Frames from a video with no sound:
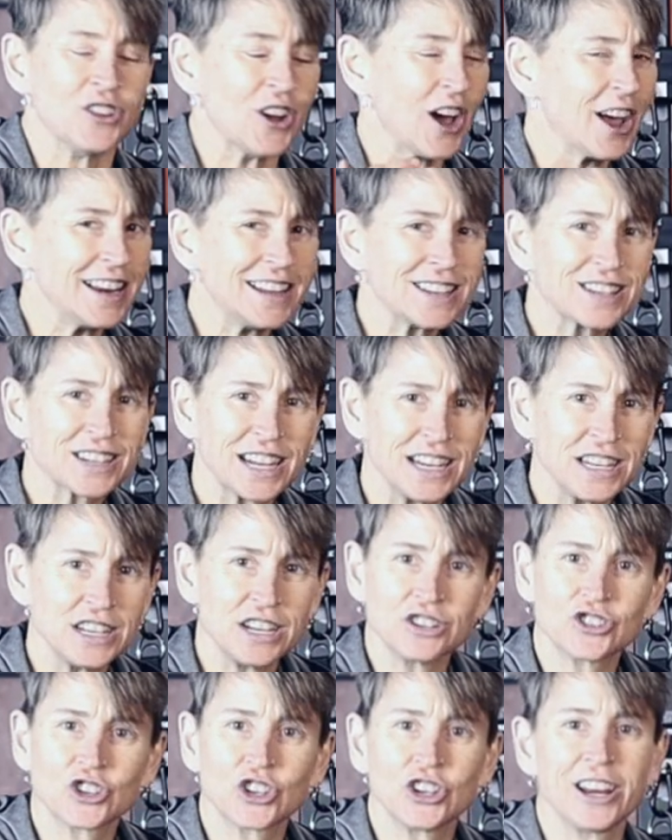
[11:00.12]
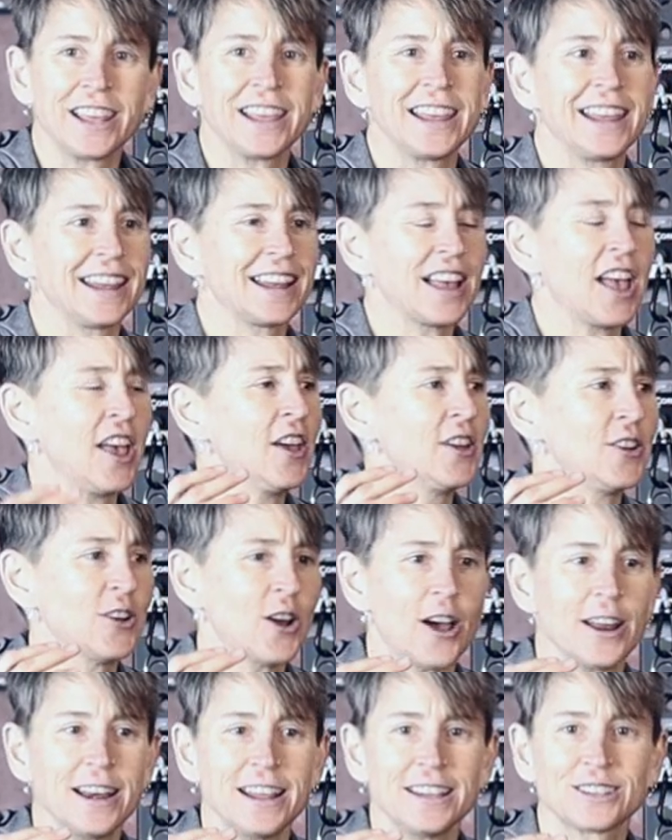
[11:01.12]
Not as conditioning,
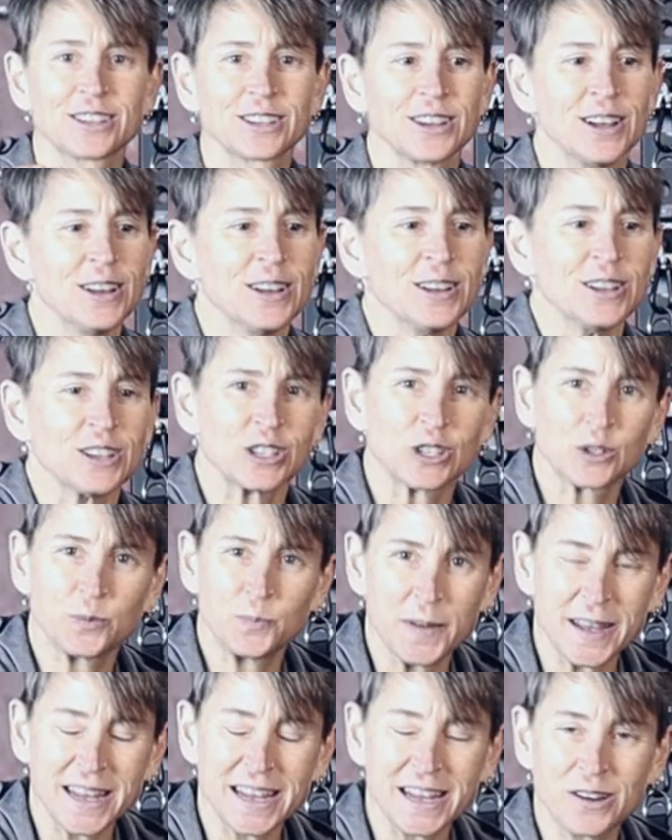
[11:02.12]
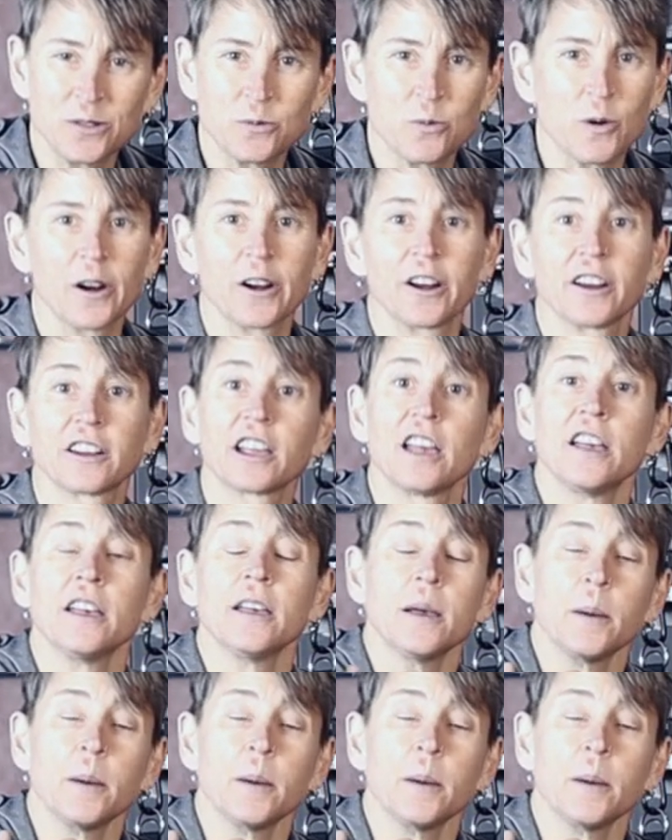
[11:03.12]
not as speed work,